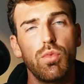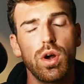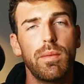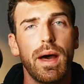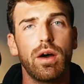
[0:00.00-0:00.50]

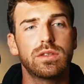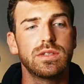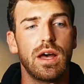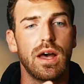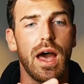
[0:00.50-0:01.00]
more about
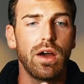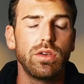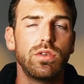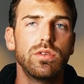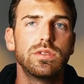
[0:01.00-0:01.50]
how
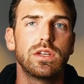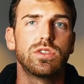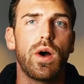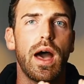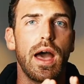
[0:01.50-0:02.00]
you use it.
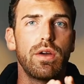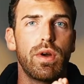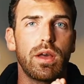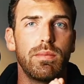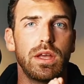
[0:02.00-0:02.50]
So I
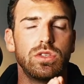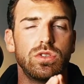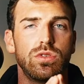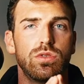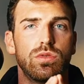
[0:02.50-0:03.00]
recommend
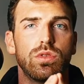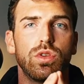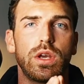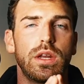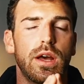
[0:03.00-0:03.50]
you
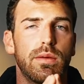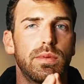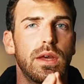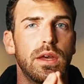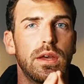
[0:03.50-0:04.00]
looking up
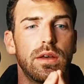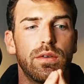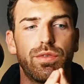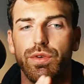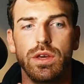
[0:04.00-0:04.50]

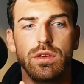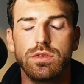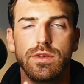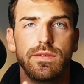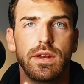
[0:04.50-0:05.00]
free
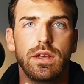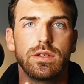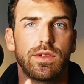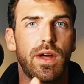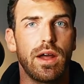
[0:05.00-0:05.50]
YouTube
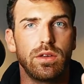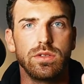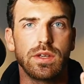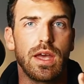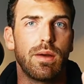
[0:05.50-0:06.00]
videos of how to
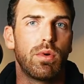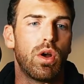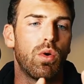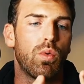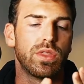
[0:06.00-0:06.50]
use a
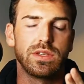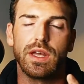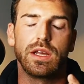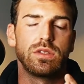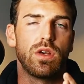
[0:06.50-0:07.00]
camera, what the
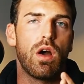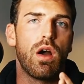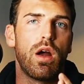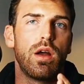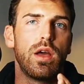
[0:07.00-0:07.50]
settings
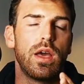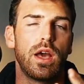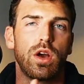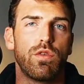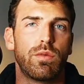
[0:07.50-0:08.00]
are,
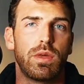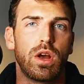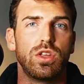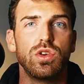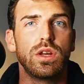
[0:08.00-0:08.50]
and go from
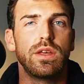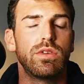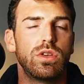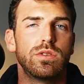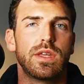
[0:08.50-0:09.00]
there. And you can
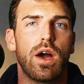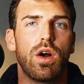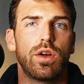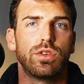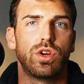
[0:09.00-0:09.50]
even use that
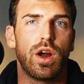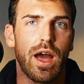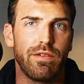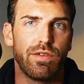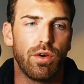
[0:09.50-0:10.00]
on your
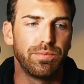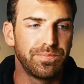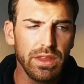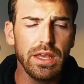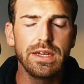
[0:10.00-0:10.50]
iPhone.
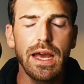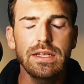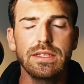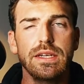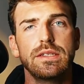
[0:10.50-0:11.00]

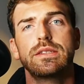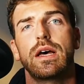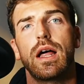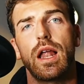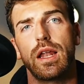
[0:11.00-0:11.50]
Next is
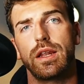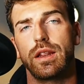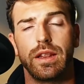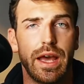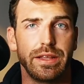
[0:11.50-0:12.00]
a
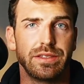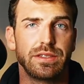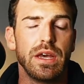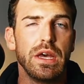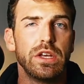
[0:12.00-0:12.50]

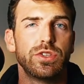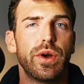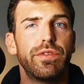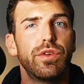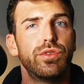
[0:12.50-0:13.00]
lens. So
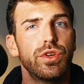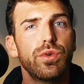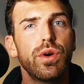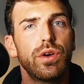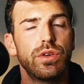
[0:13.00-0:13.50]
if you
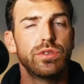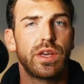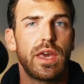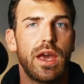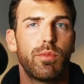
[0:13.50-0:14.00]
do use a
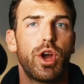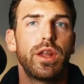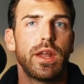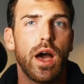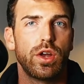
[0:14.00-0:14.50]
camera
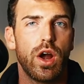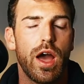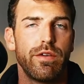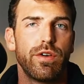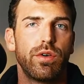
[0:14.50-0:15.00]
and not your
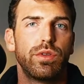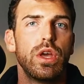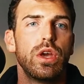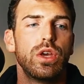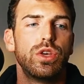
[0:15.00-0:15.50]
iPhone,
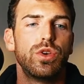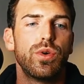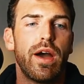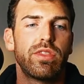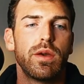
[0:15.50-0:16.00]
you
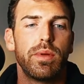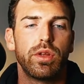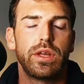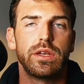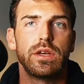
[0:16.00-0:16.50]
have the
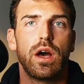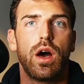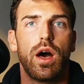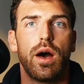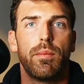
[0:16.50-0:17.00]
ability
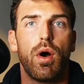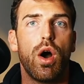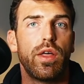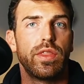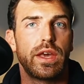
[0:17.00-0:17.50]

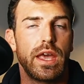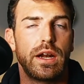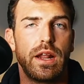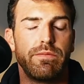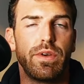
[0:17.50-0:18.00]
on the
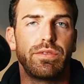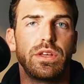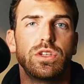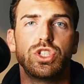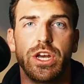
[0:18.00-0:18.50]
Canon
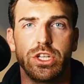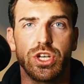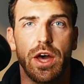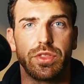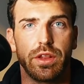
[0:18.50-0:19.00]
M50 to change
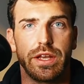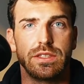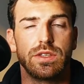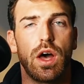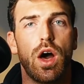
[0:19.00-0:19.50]
out the
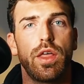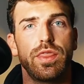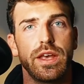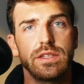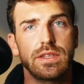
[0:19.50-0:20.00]
lens.
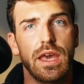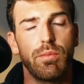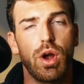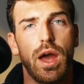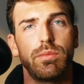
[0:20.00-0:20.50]
On this
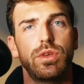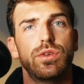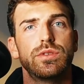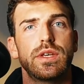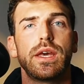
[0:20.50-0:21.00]
camera, I'm
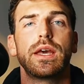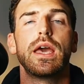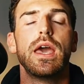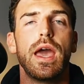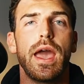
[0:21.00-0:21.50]
using
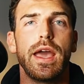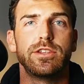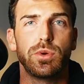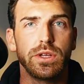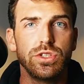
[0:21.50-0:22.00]
a
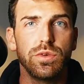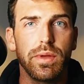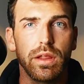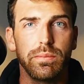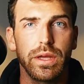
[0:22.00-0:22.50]

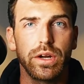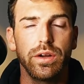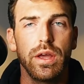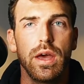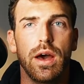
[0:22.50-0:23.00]

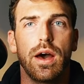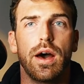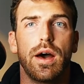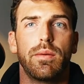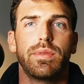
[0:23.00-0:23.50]
22mm.
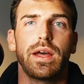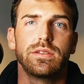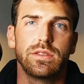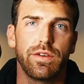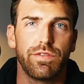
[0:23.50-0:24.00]
That
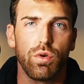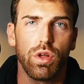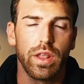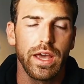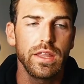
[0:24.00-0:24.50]
is the
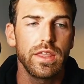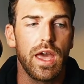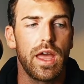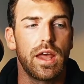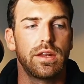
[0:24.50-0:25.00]
focal length.
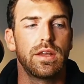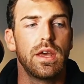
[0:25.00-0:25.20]
And